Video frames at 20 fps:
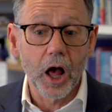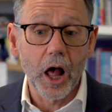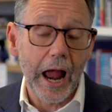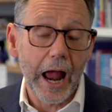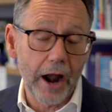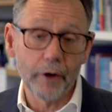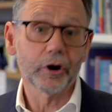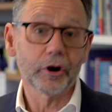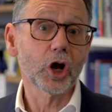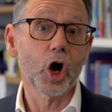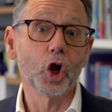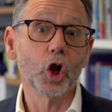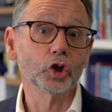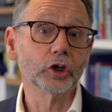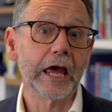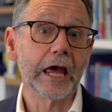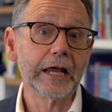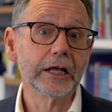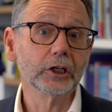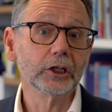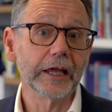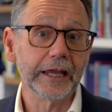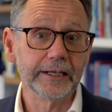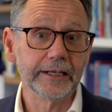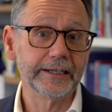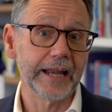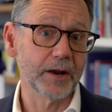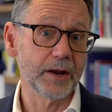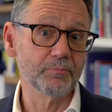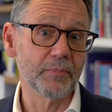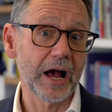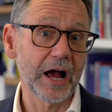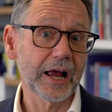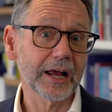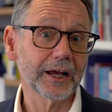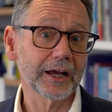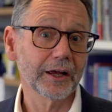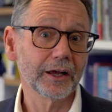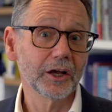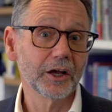Eric Holnagel in
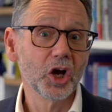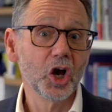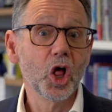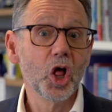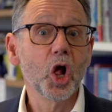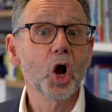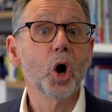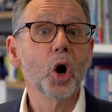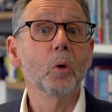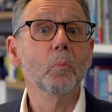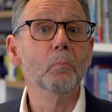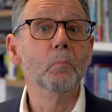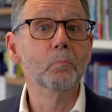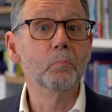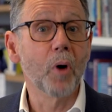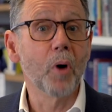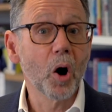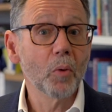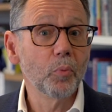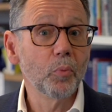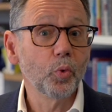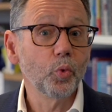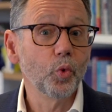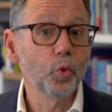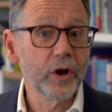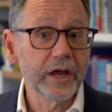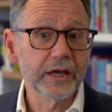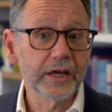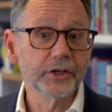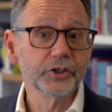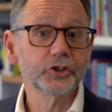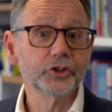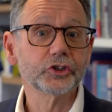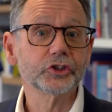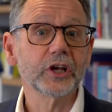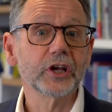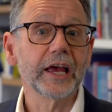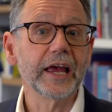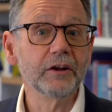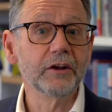Denmark, Bob
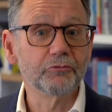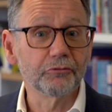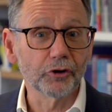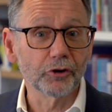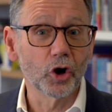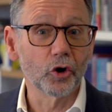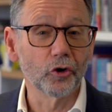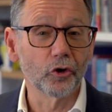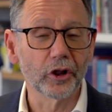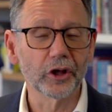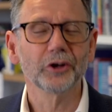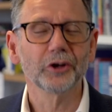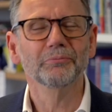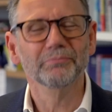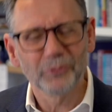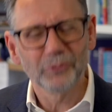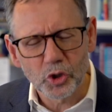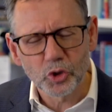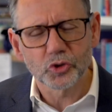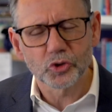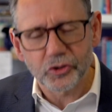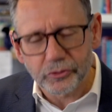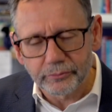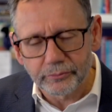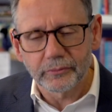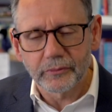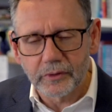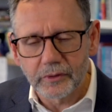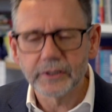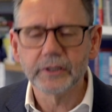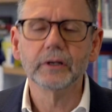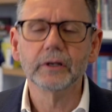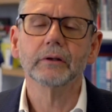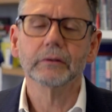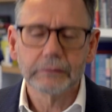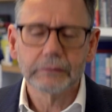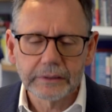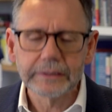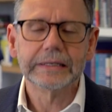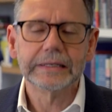Weirs in Florida, who's
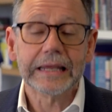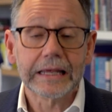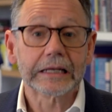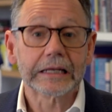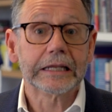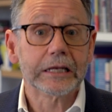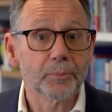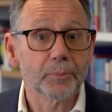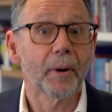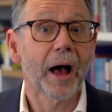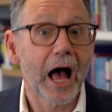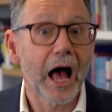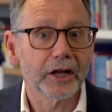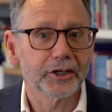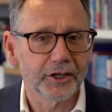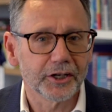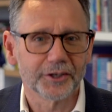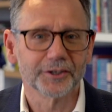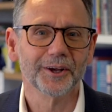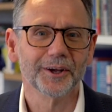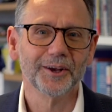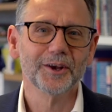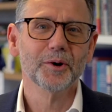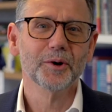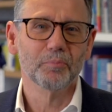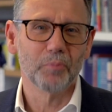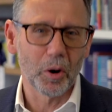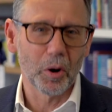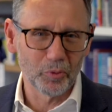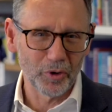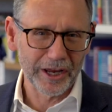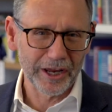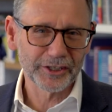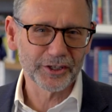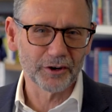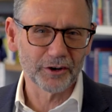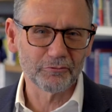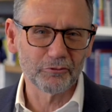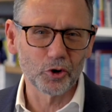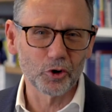dearly departed Bob Weirs,
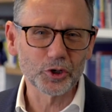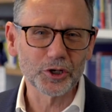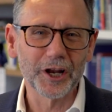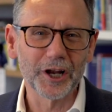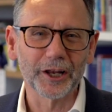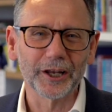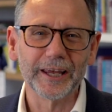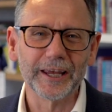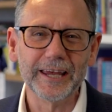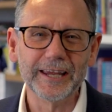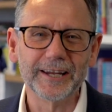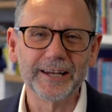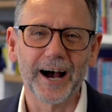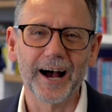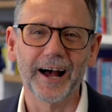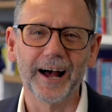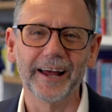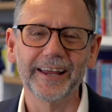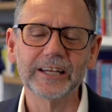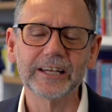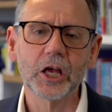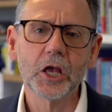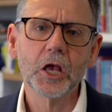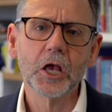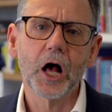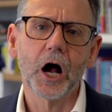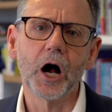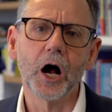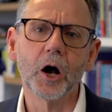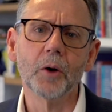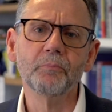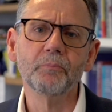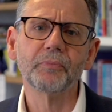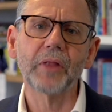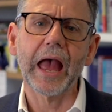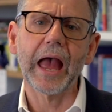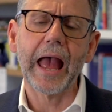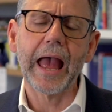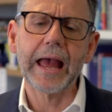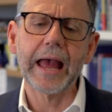unfortunately he died,
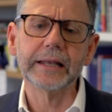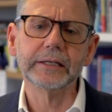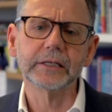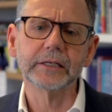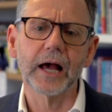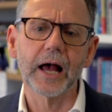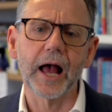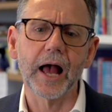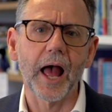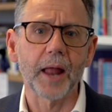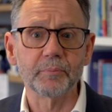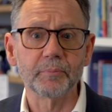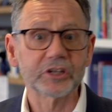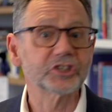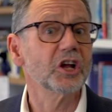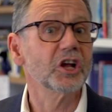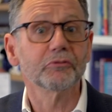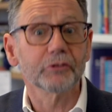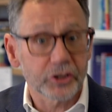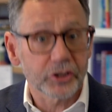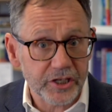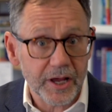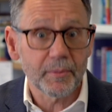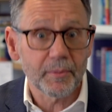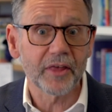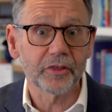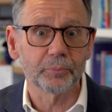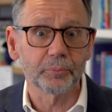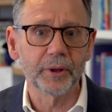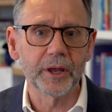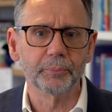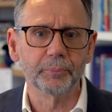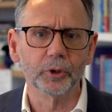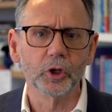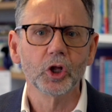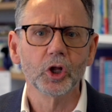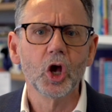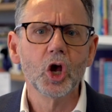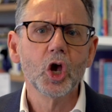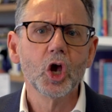and myself and some other
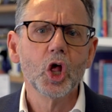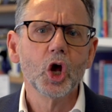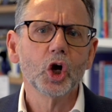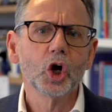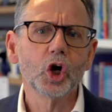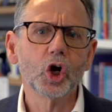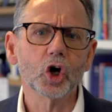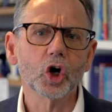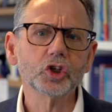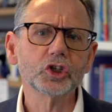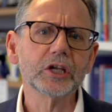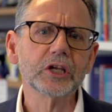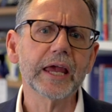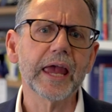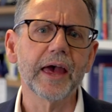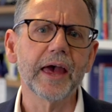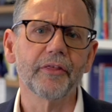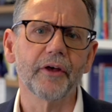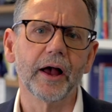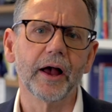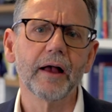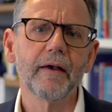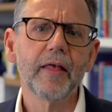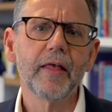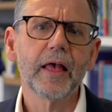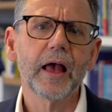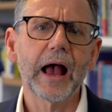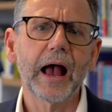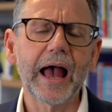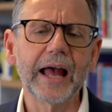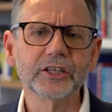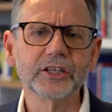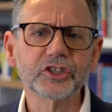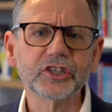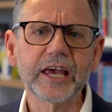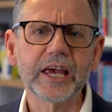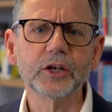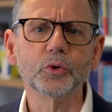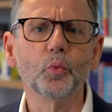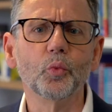people, got together and
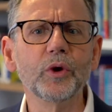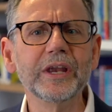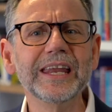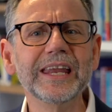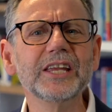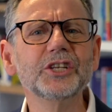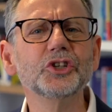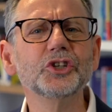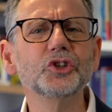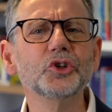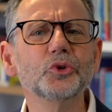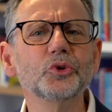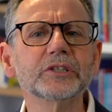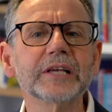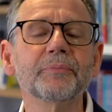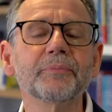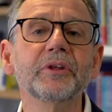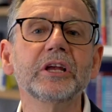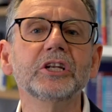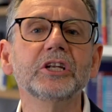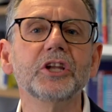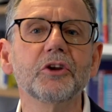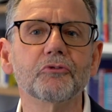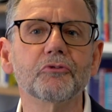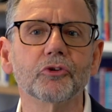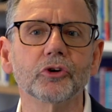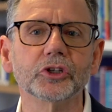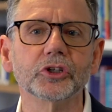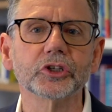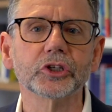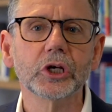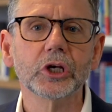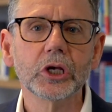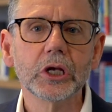said, we need to do something different